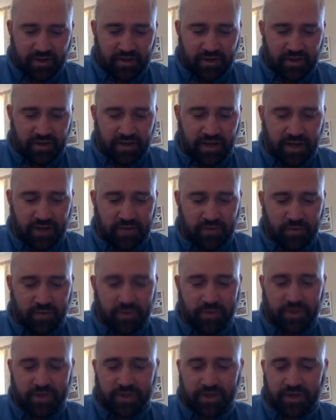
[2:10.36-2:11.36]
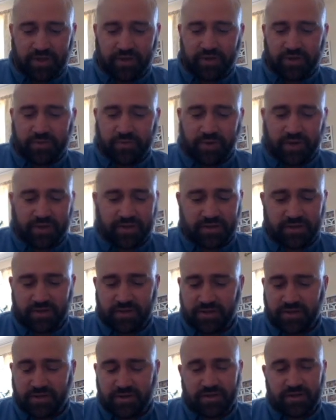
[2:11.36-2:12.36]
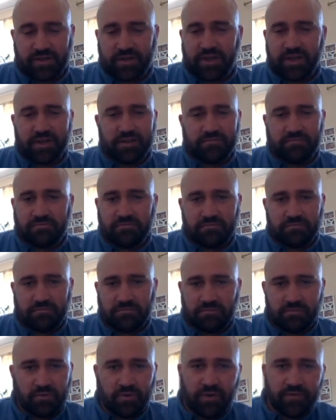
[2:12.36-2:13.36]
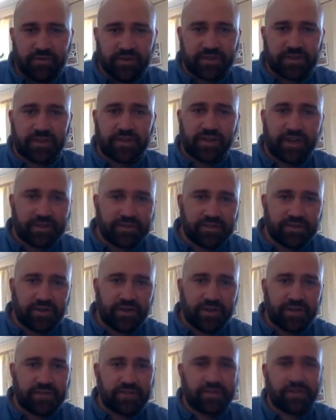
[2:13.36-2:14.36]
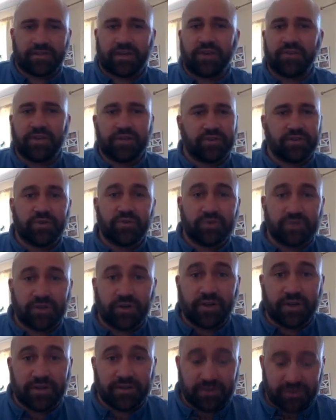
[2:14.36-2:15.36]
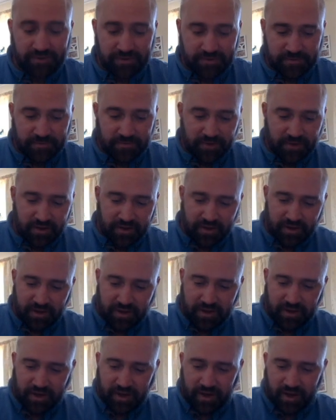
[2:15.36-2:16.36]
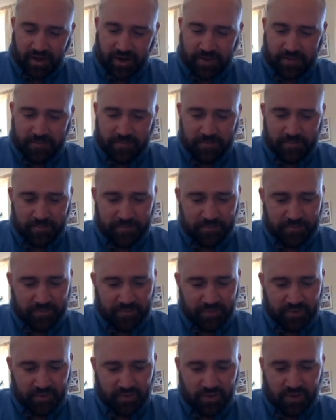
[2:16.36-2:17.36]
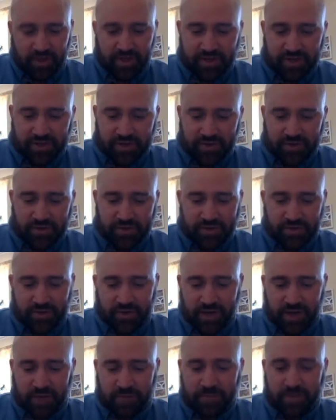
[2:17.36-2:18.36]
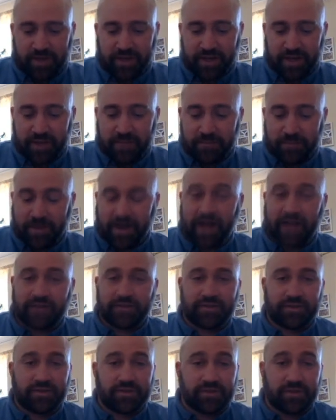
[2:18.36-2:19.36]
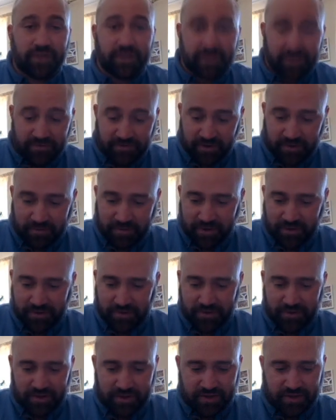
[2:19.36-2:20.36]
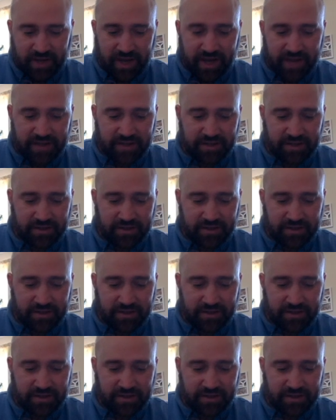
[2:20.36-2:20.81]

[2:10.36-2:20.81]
Now, we would look at those practices and say, well, obviously, that's science. That's how you do science. Well, that shows you how big an impact the scientific method has had